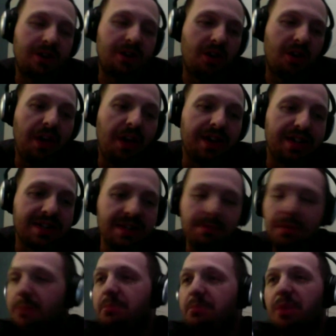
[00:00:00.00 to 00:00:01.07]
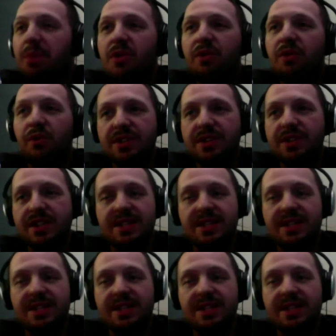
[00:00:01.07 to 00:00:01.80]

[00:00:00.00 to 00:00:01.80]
in all honesty, but on both fronts?